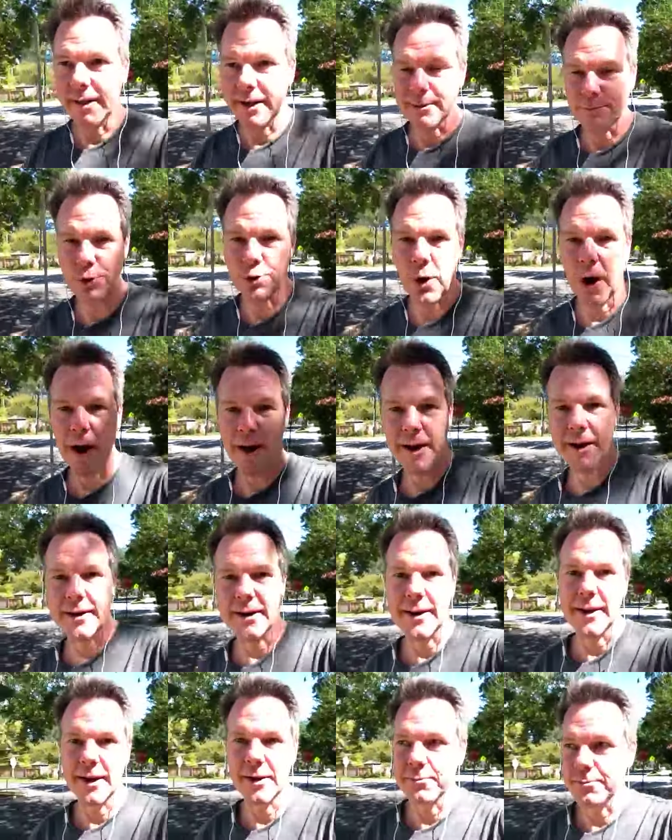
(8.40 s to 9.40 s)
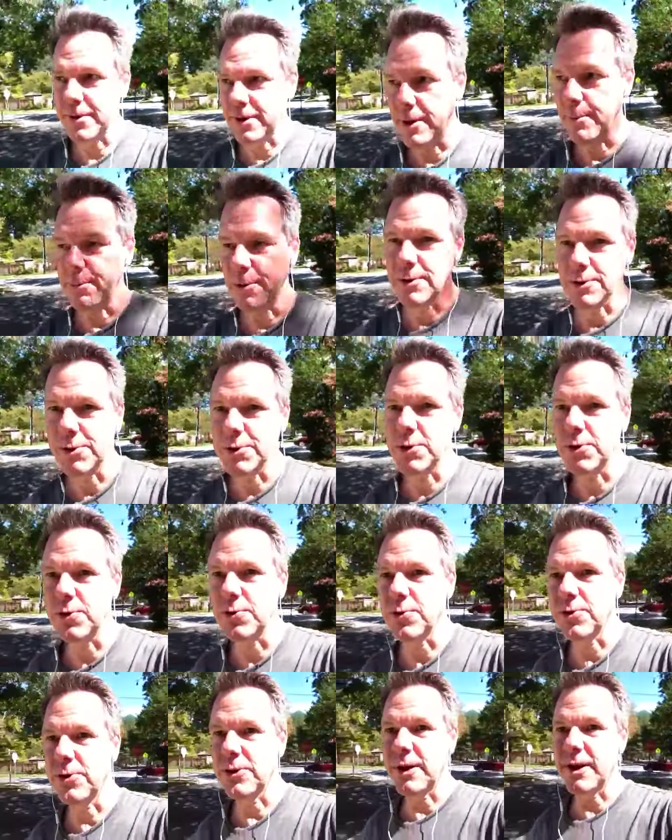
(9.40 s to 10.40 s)
that I'm trying to get people
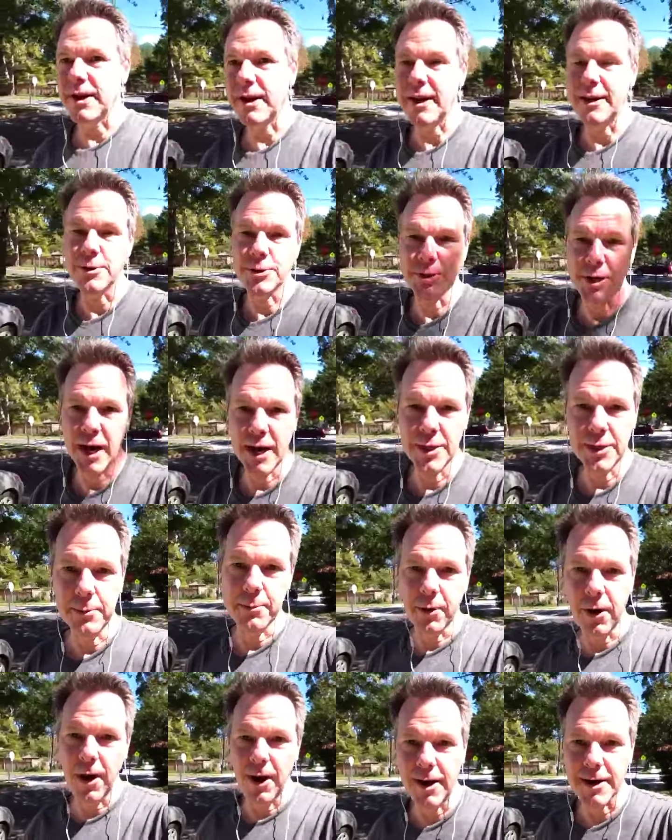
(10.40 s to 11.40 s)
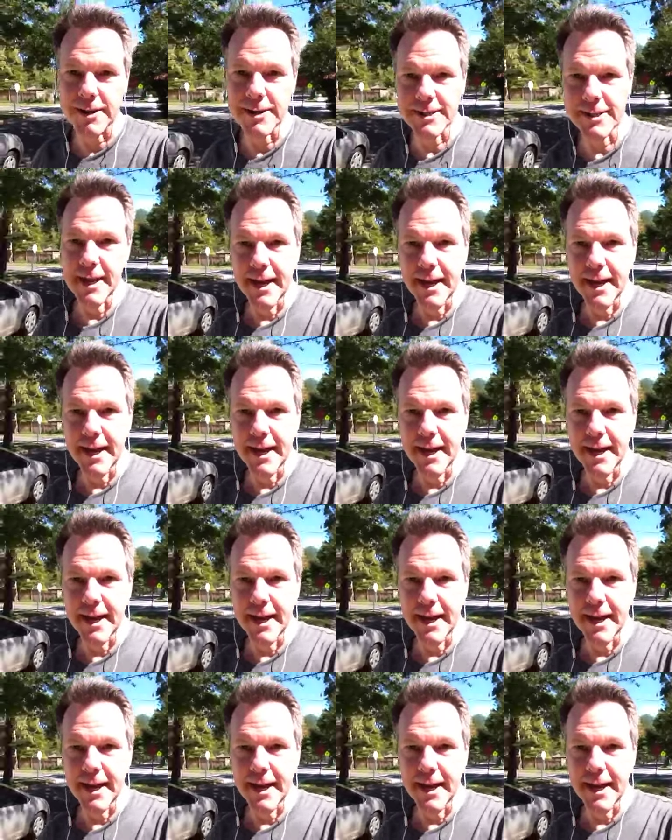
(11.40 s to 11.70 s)
to think outside the box,